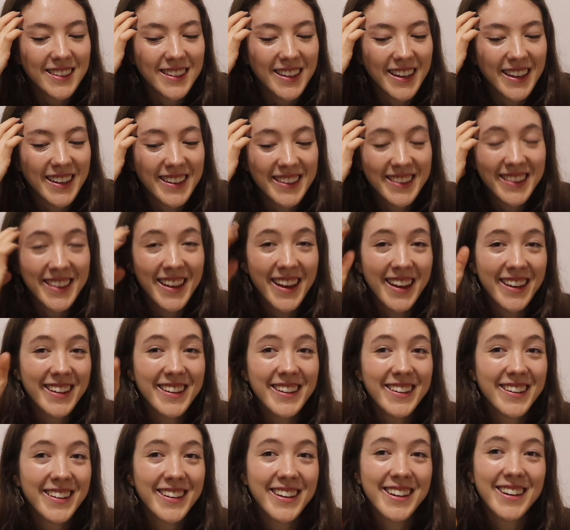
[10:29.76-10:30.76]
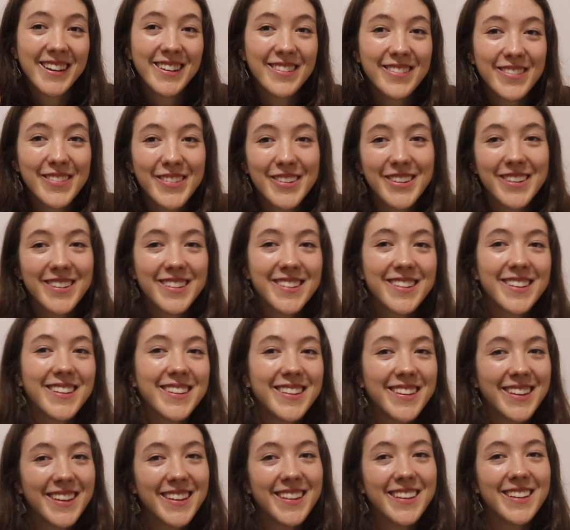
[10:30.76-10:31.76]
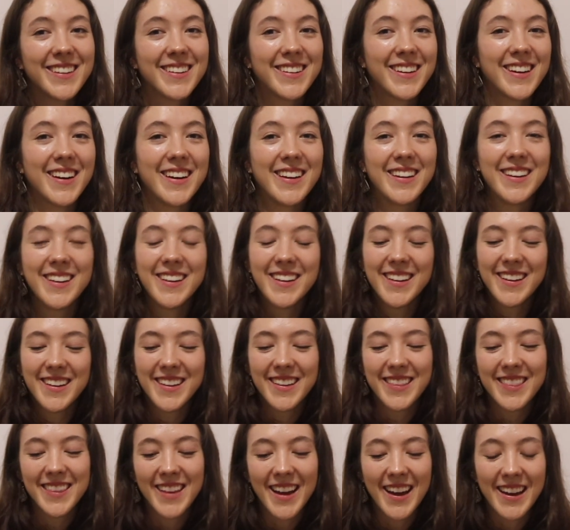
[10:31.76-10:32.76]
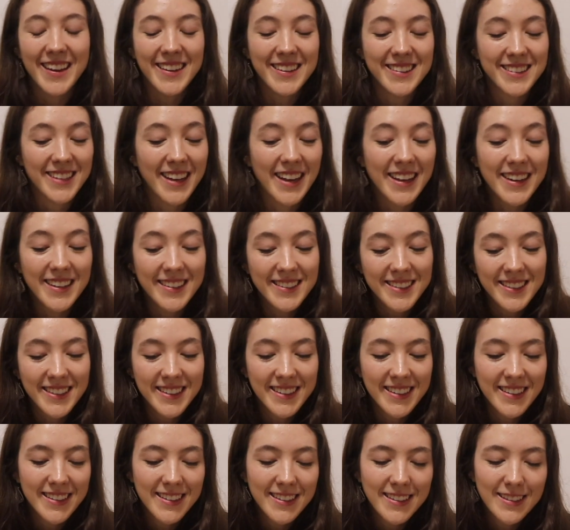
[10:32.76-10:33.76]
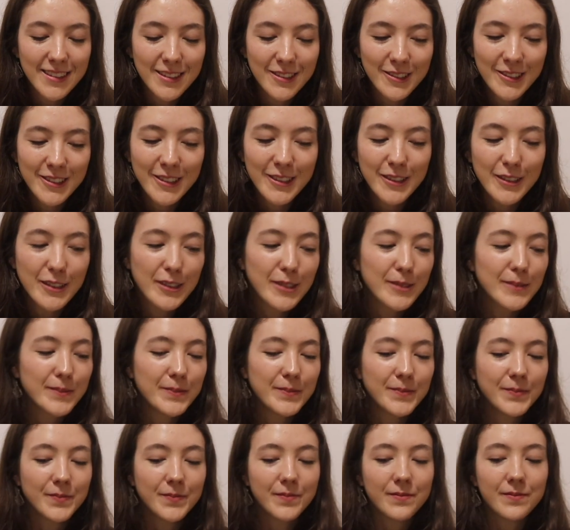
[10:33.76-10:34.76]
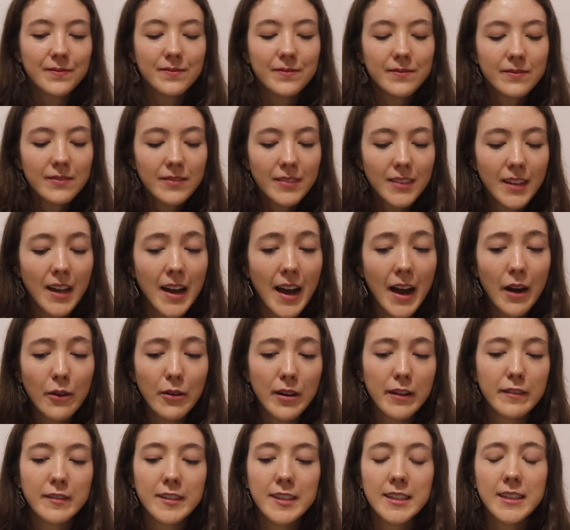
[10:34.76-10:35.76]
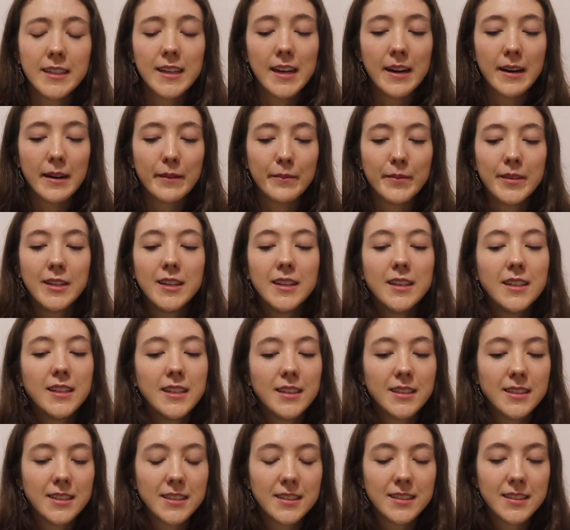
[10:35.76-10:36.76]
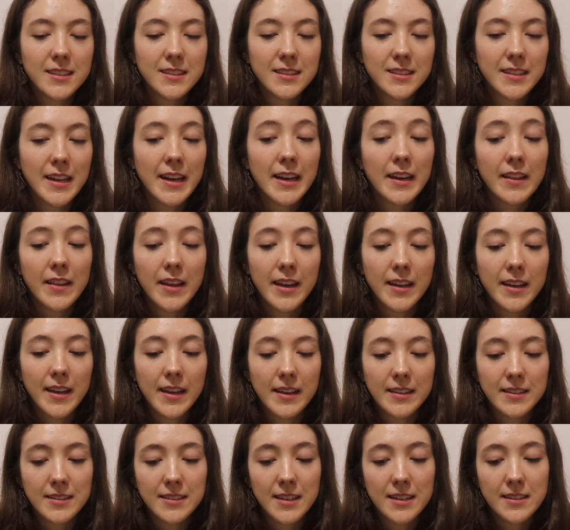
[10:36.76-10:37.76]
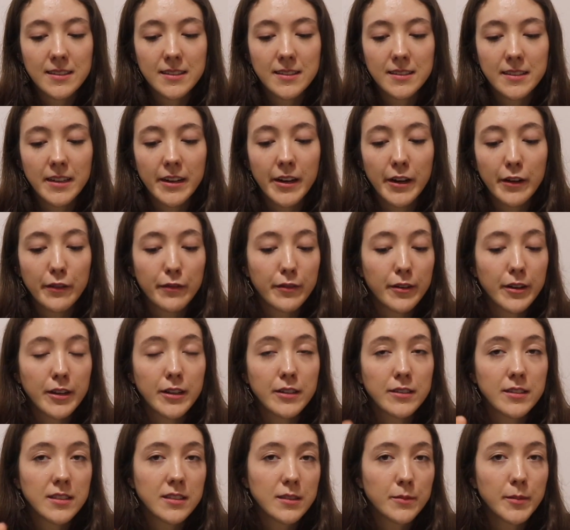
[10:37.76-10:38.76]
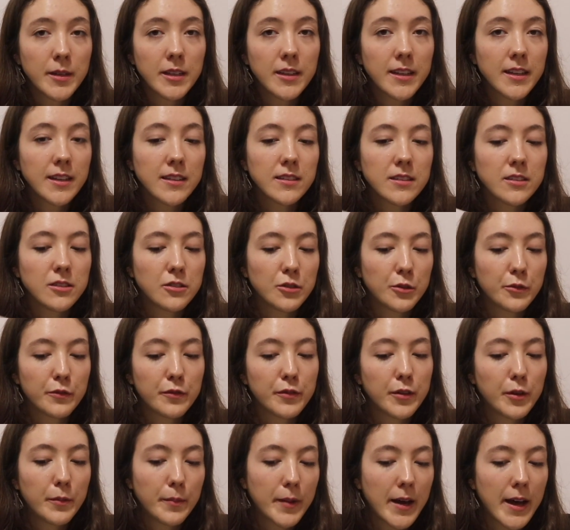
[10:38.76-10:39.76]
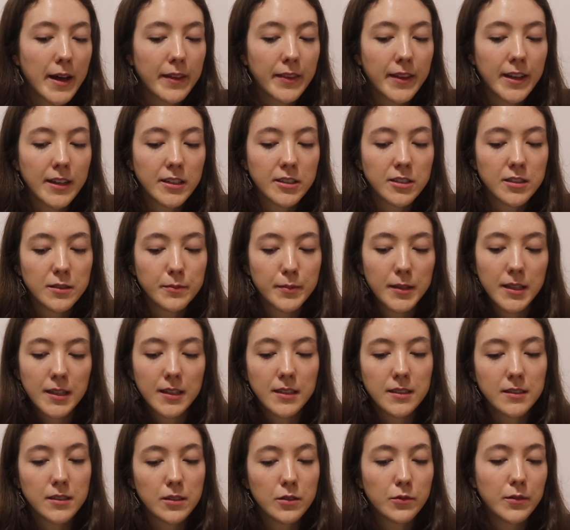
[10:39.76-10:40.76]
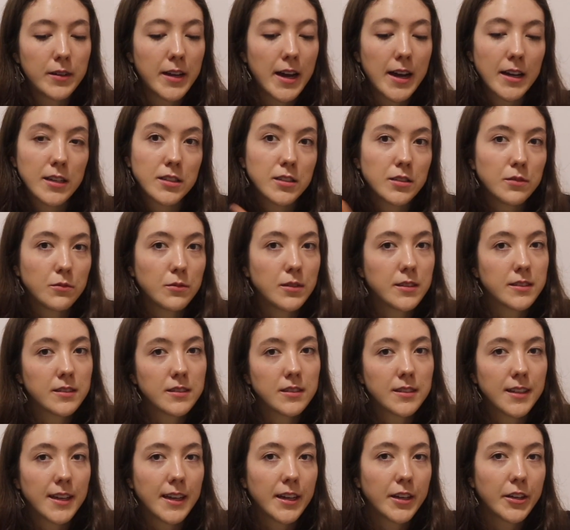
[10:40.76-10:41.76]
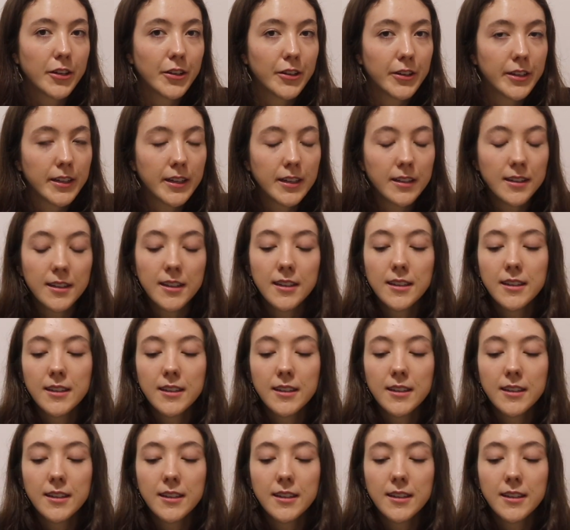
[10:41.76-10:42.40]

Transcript: like that good, unfortunately. They're not that excited to hear this truth. However, um, this is saying like it's necessary for you to speak this and don't feel bad like just because the reaction wasn't like good